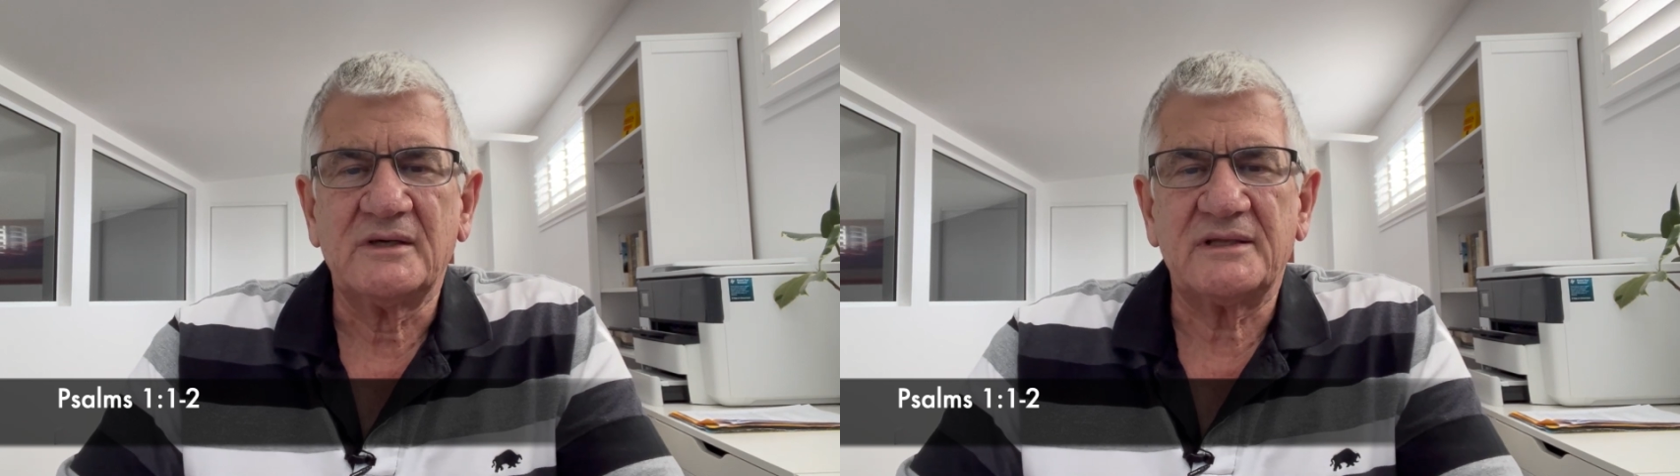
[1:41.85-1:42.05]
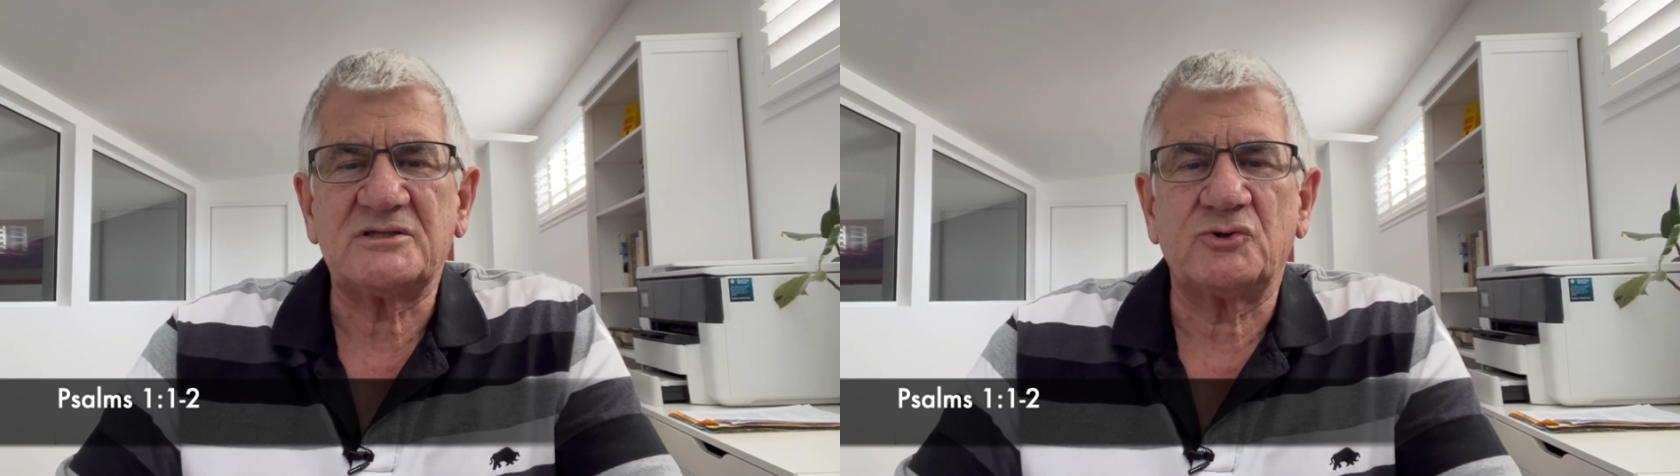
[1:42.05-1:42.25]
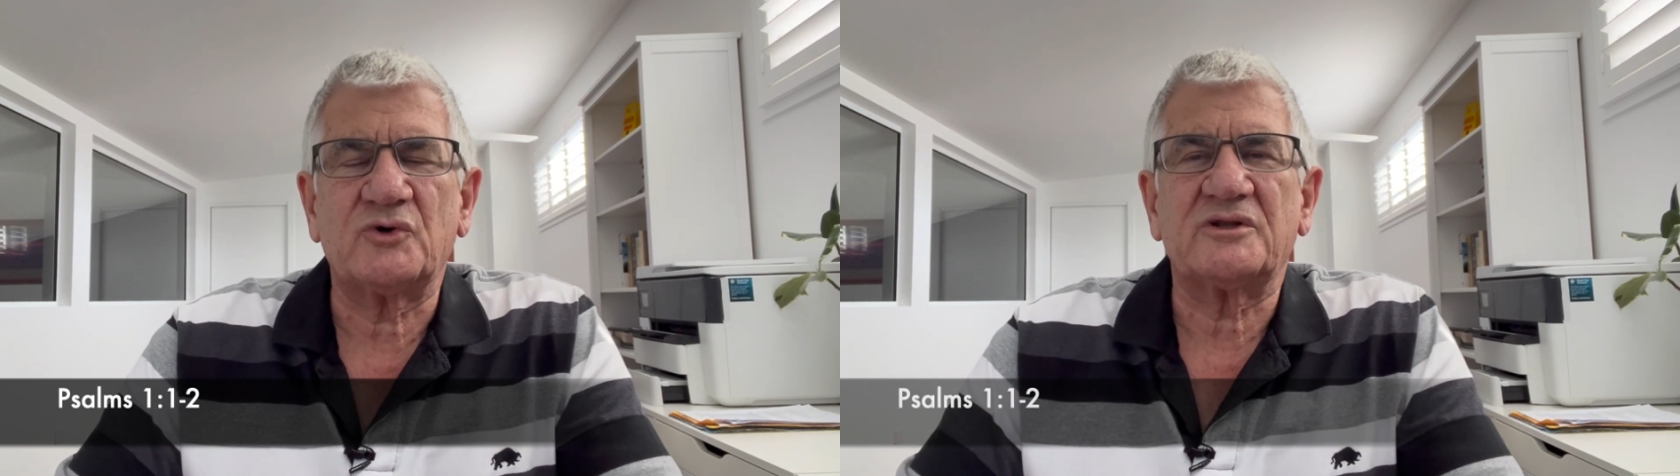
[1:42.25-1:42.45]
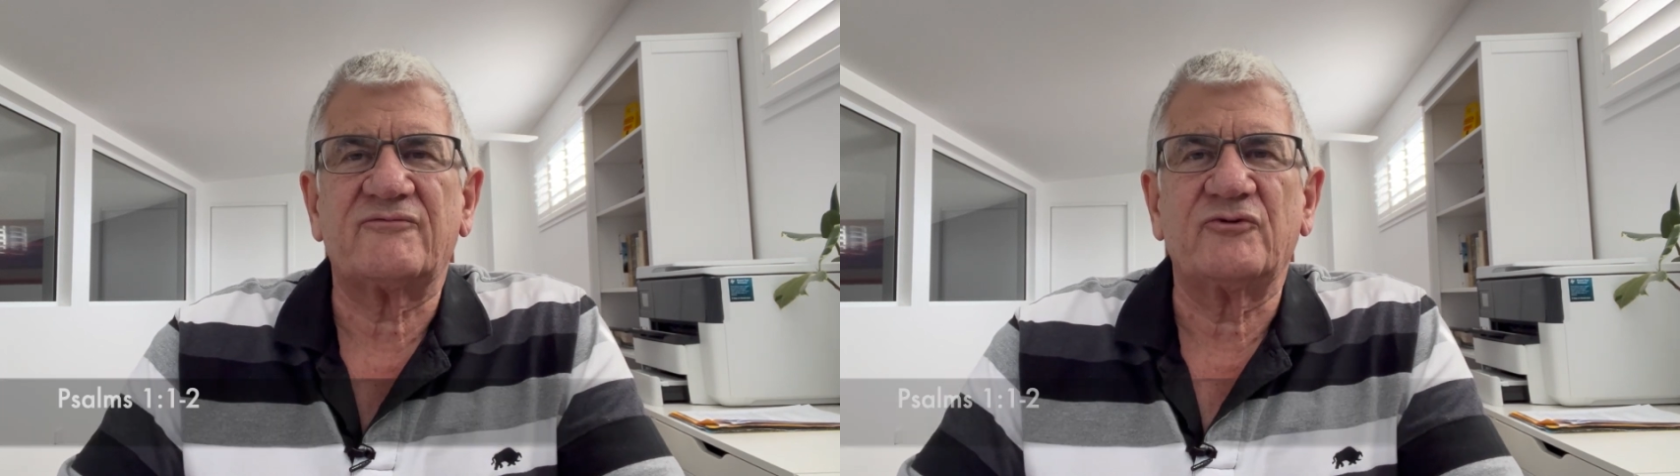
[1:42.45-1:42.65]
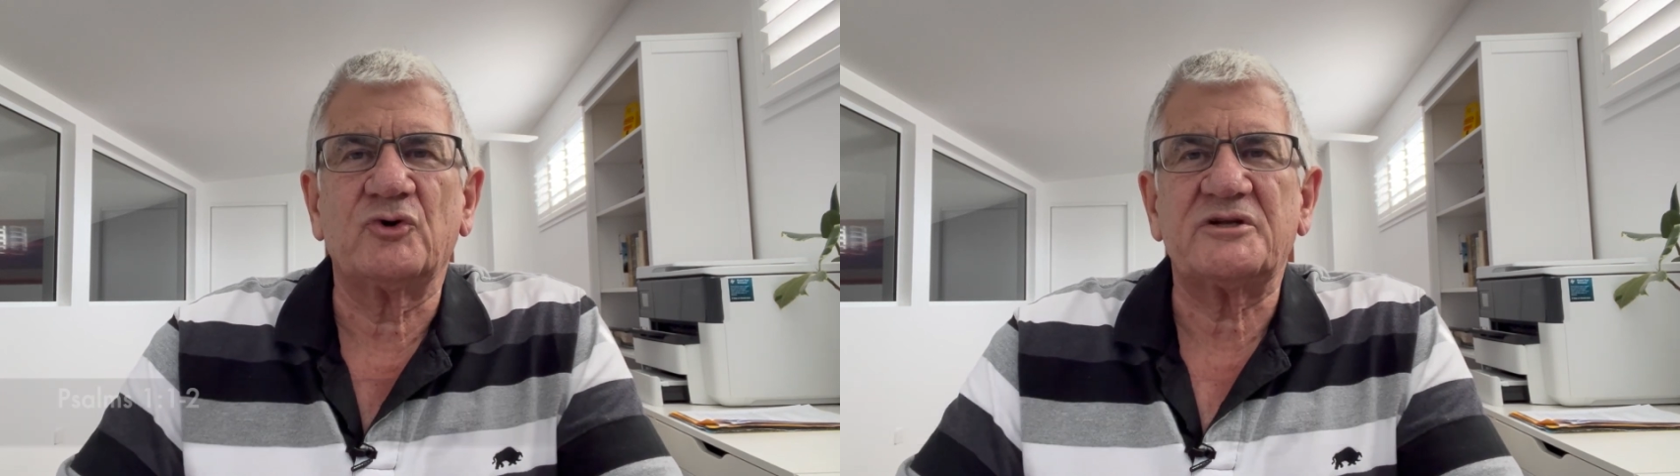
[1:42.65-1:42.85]
Let's look at the
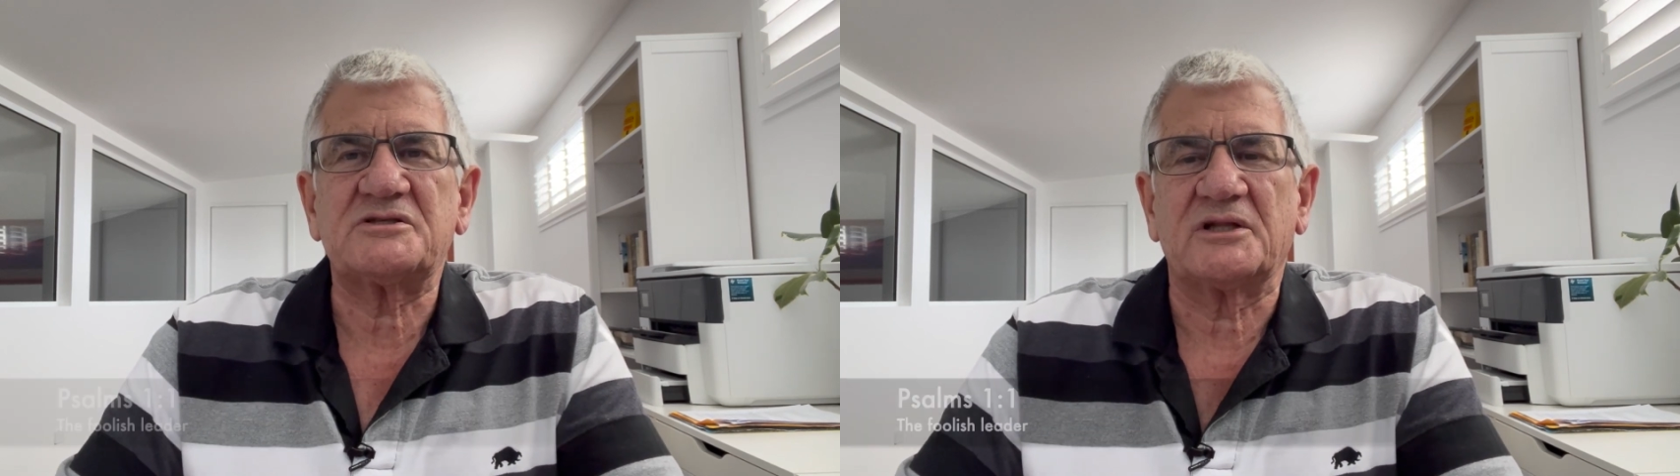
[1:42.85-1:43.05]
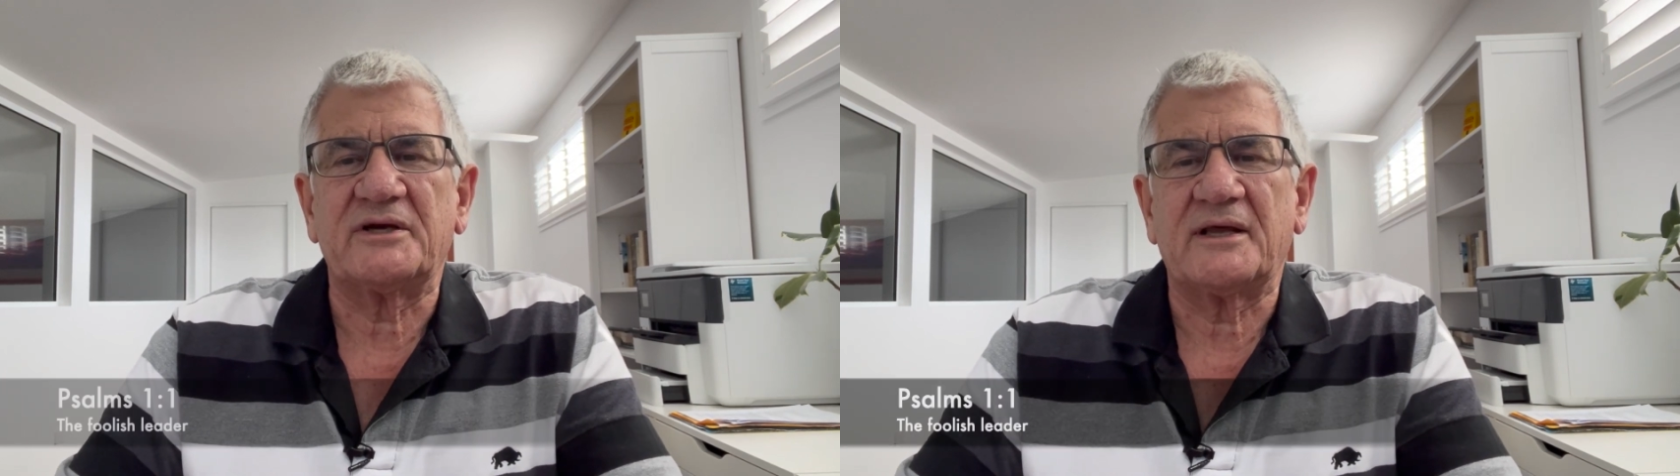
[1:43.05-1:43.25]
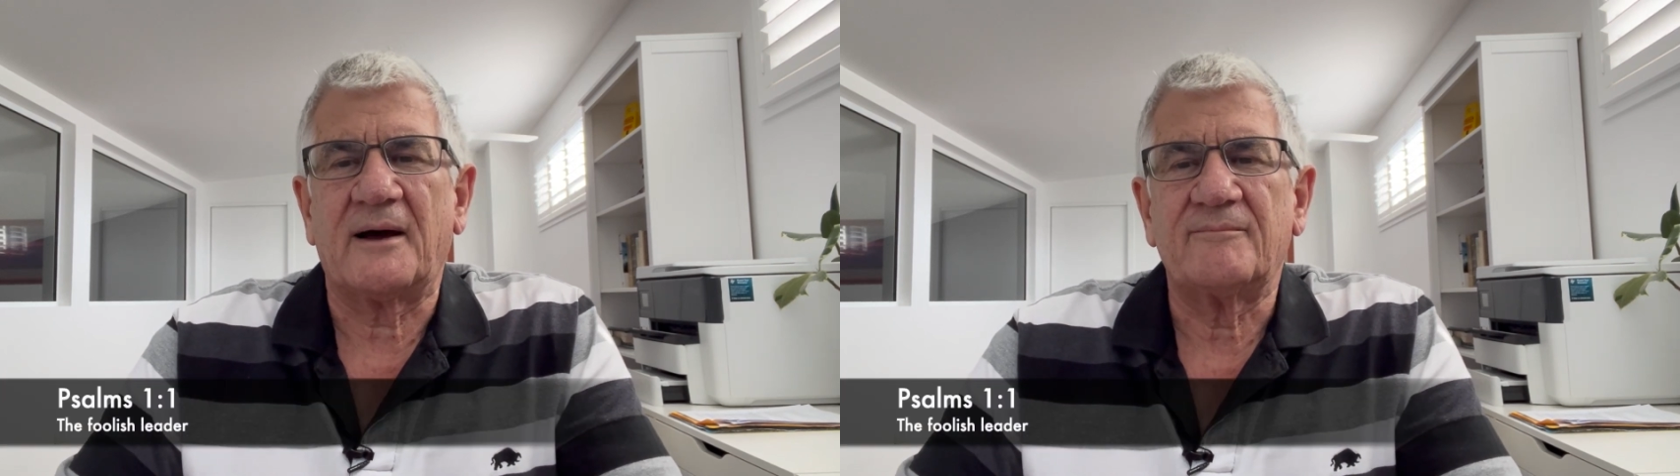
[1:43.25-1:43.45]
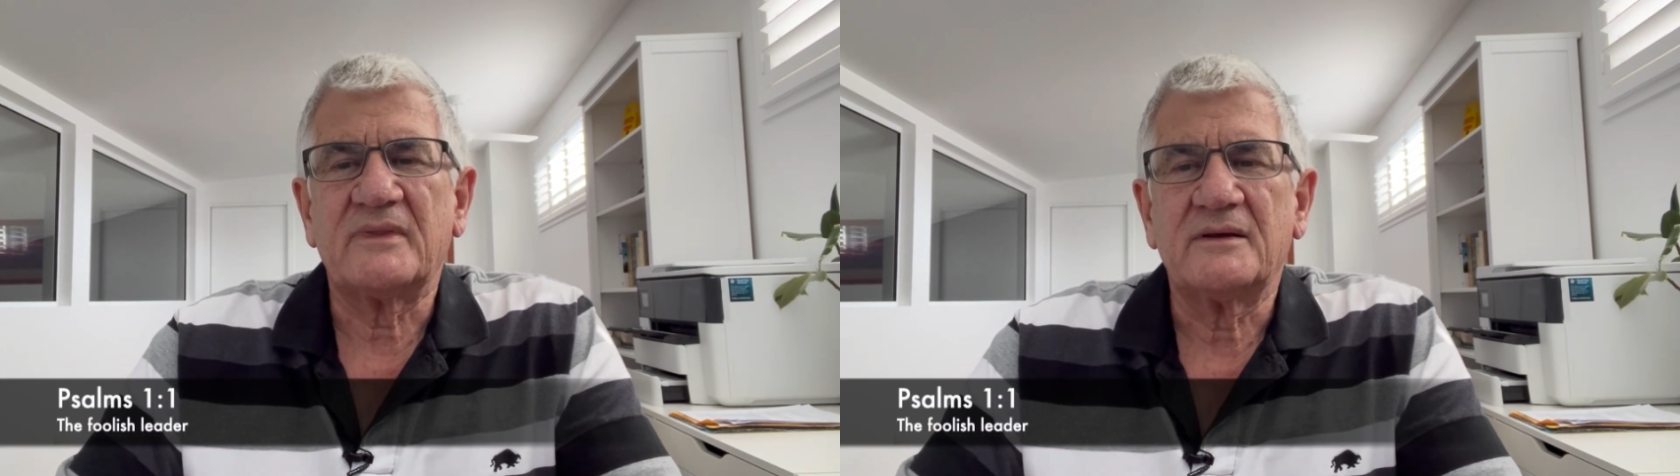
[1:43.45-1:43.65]
foolish leader.